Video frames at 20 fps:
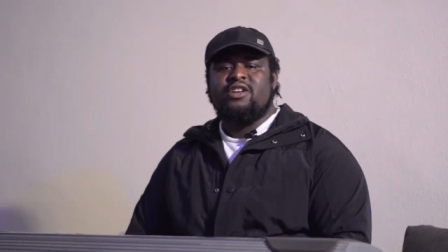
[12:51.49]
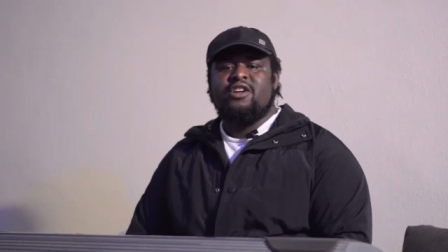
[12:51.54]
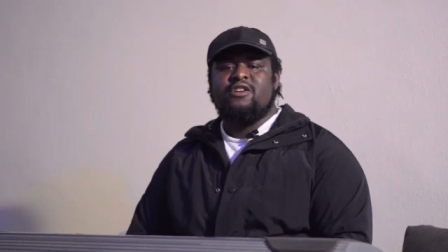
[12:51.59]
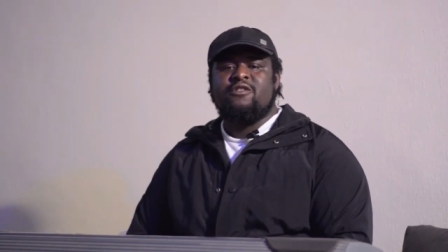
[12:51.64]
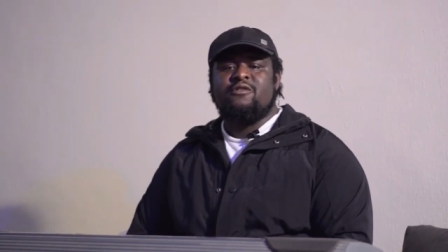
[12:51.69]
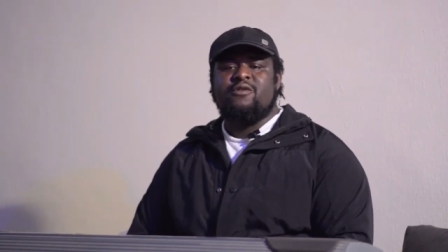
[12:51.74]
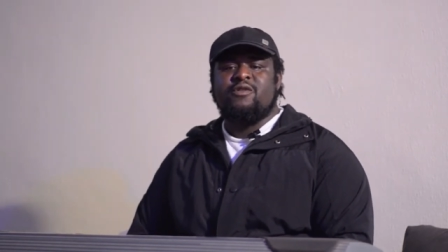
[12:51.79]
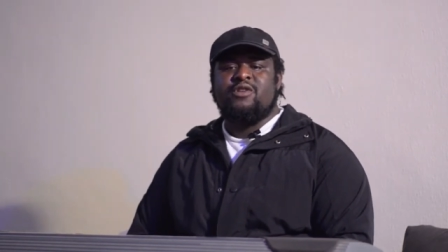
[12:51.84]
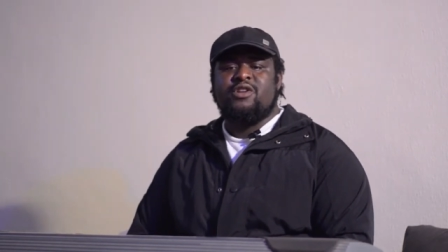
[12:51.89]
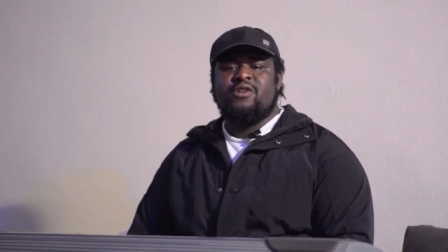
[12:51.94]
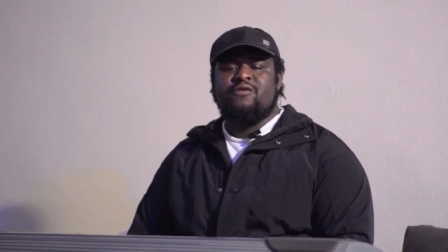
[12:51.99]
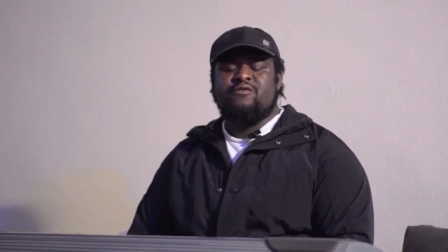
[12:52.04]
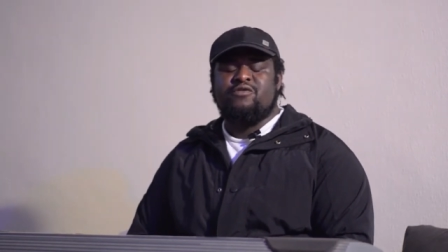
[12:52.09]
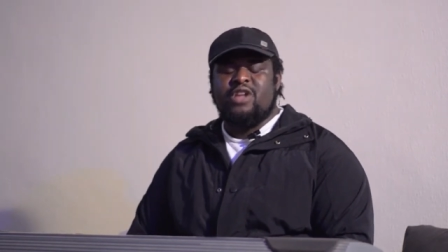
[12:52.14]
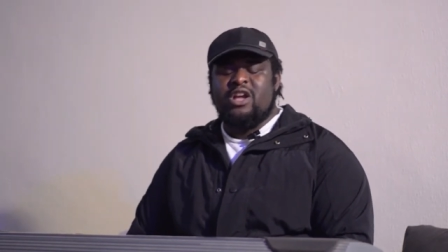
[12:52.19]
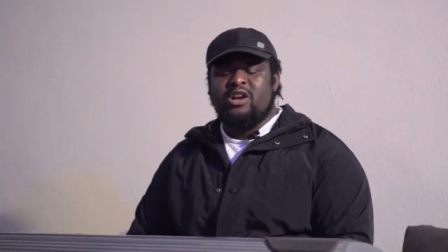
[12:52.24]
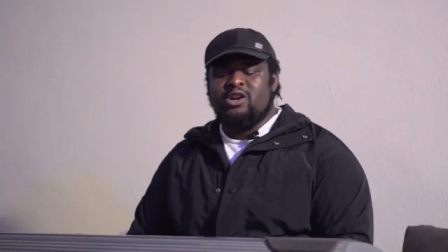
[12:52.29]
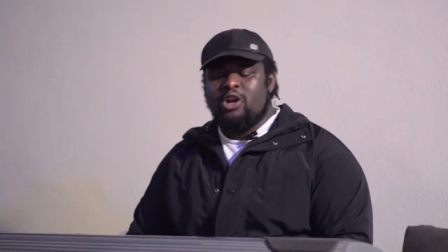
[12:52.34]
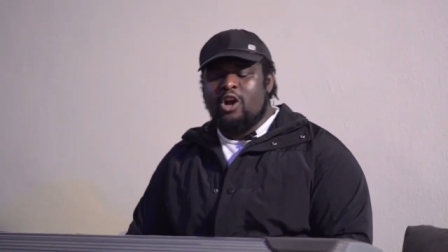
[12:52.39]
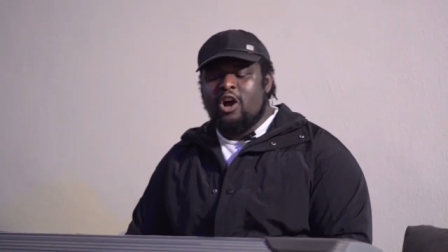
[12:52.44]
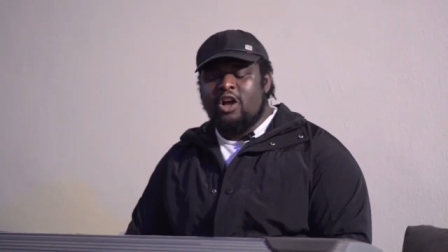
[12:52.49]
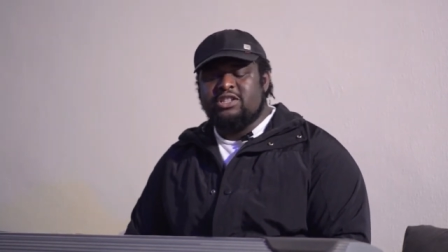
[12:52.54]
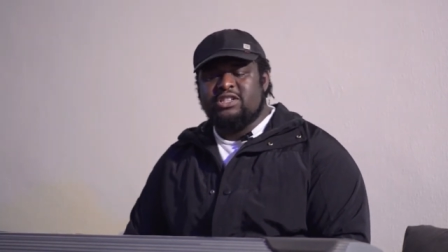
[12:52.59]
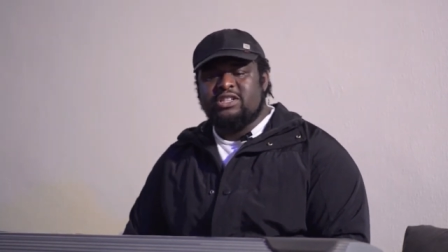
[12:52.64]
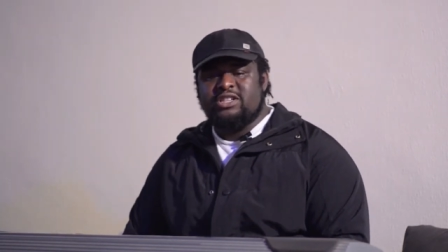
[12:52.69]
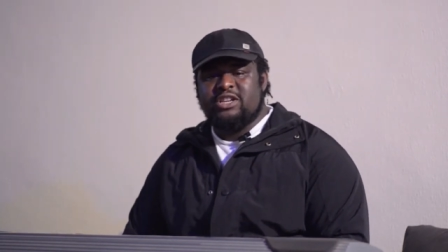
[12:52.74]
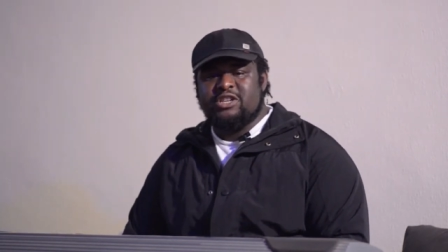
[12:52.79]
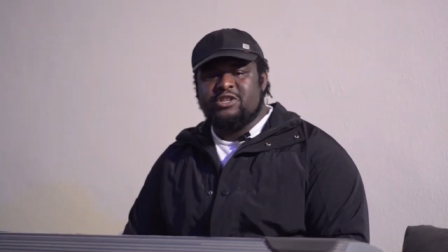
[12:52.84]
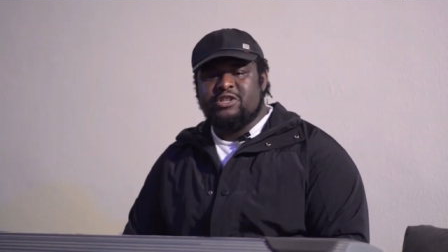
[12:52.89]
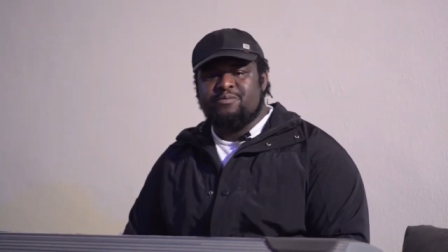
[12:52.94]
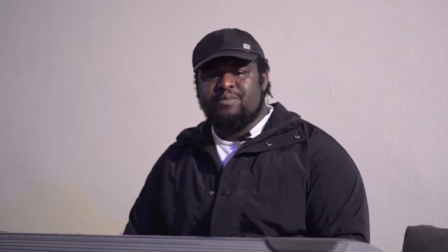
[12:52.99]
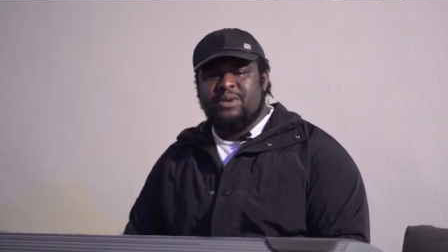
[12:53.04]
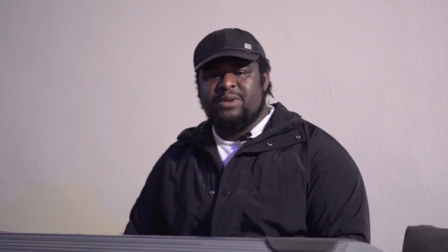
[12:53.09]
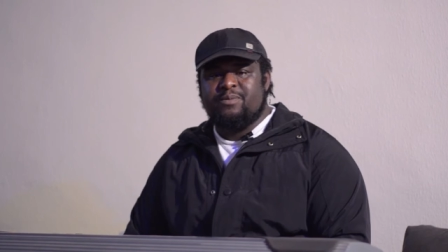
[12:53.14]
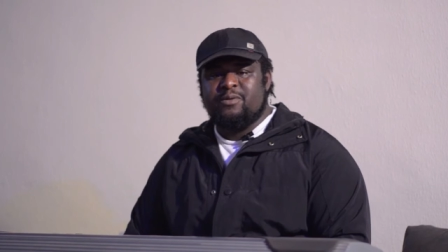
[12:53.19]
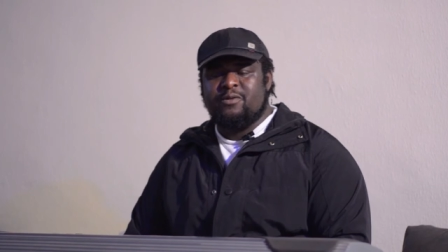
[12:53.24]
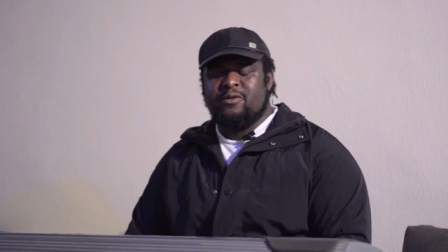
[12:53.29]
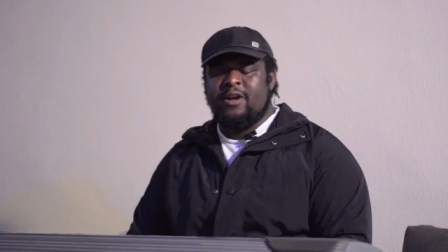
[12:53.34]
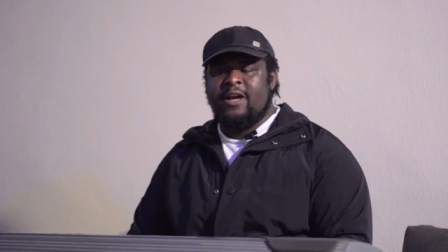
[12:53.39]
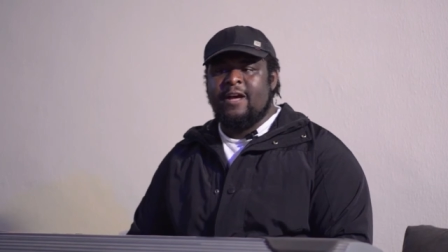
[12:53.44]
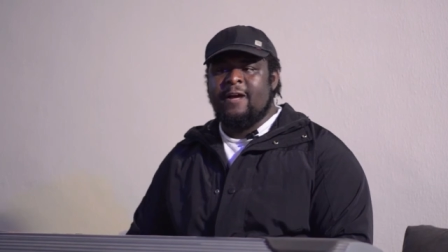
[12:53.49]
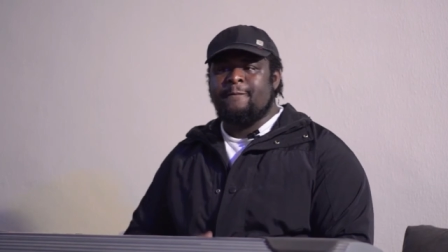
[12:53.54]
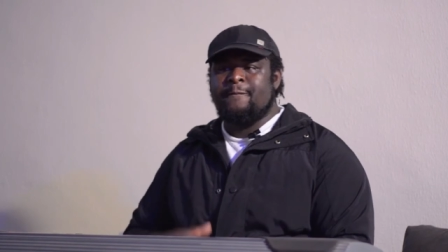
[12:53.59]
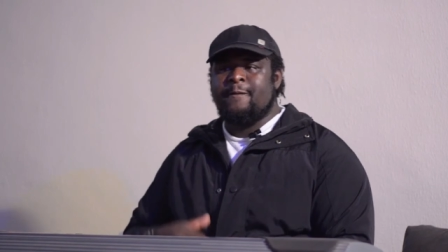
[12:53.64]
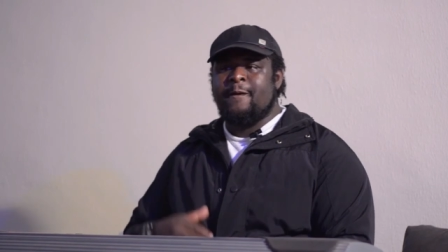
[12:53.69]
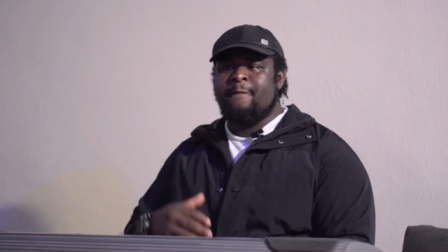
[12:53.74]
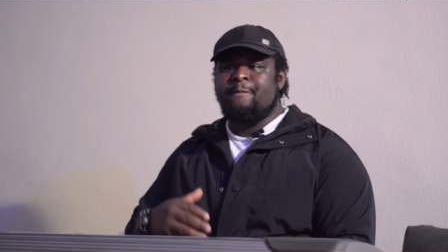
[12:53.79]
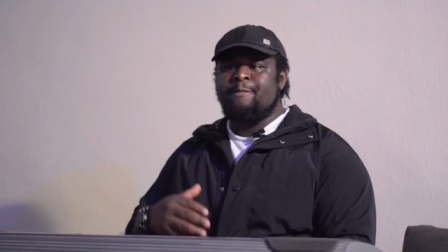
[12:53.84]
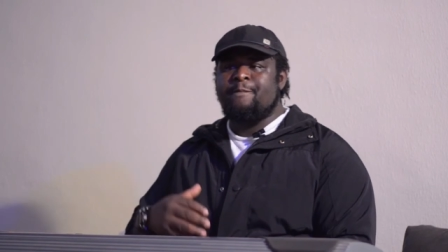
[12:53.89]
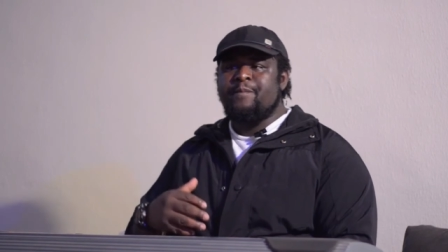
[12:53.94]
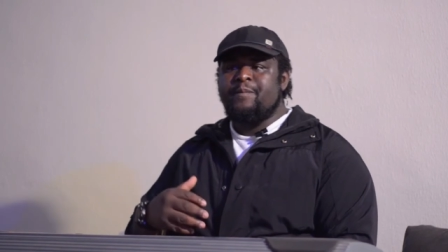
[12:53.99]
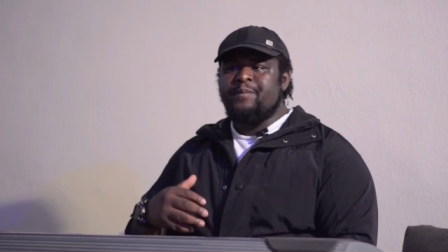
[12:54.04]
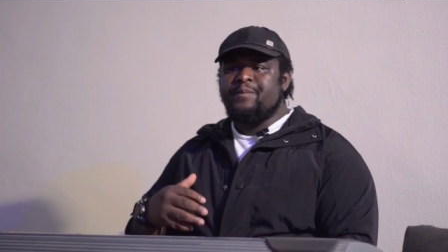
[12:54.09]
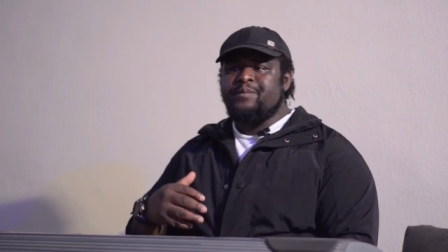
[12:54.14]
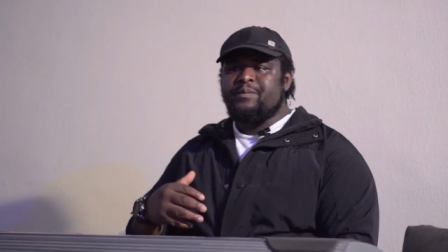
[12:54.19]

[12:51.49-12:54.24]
they've not gotten these people and